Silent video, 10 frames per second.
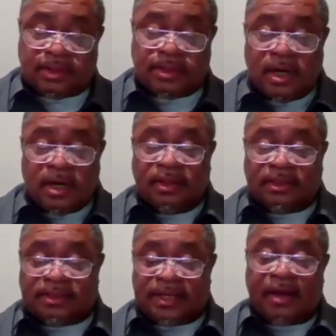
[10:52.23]

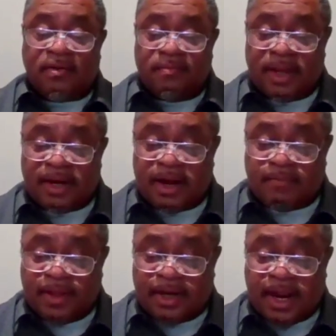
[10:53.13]
the settlement
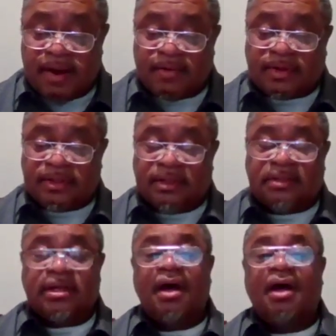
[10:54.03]
of the
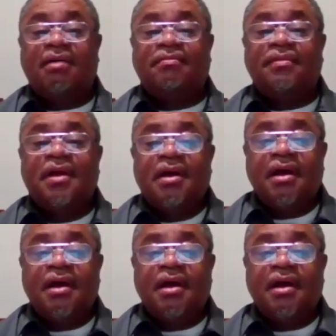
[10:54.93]
inheritance of